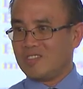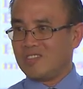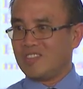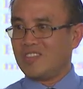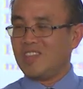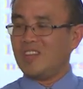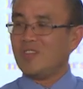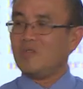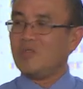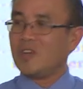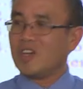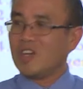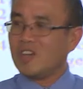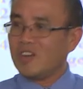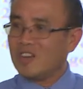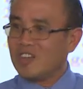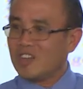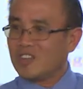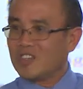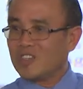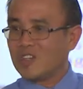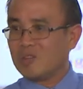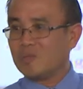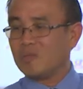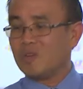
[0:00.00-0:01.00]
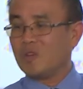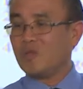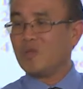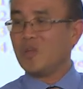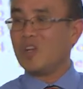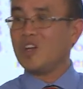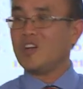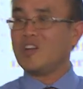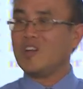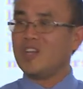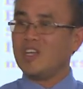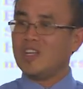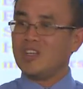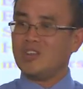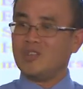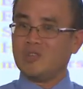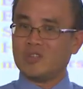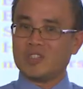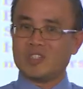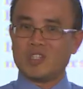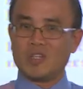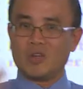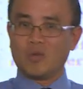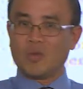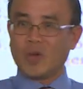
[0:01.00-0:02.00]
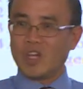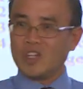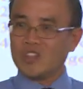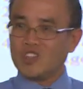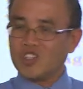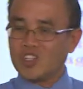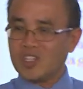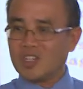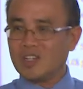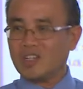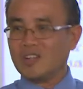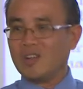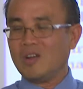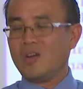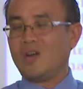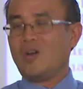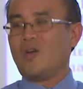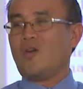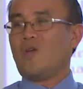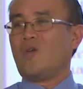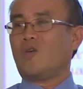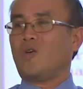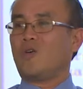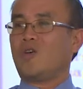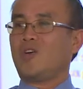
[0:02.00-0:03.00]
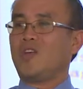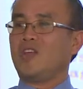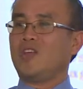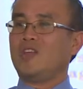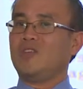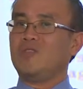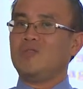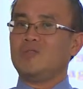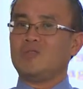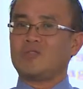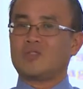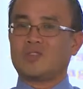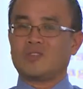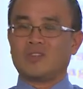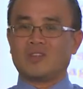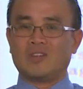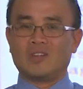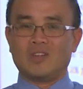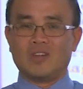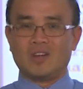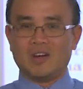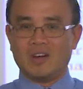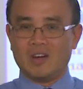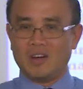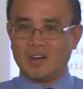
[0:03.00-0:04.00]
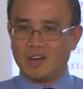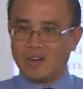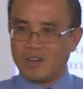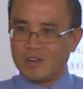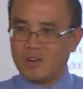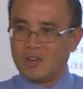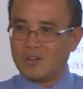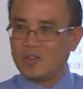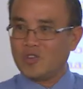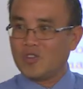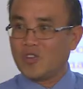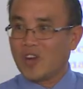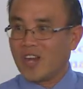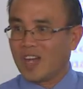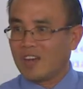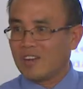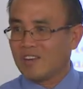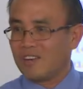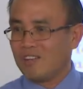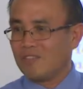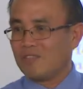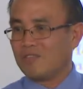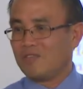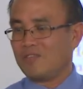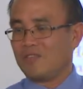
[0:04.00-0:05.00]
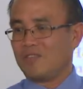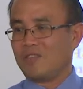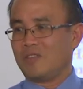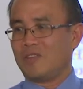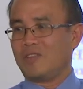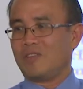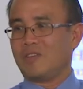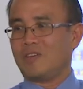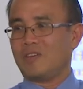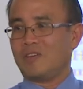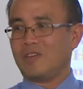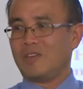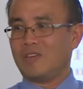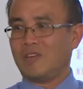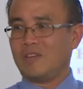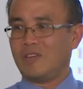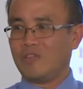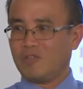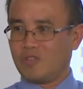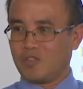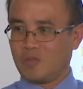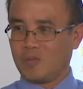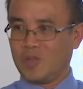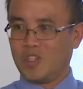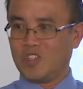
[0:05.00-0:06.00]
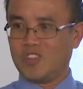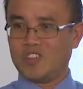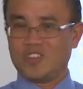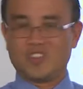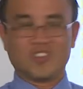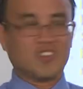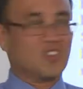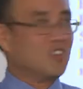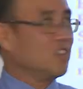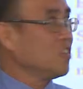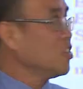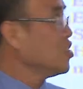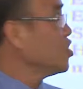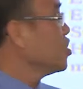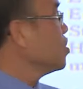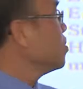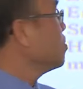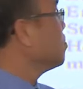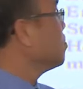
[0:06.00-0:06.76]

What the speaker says: Then we can determine whether they use sequential or they use directive information search.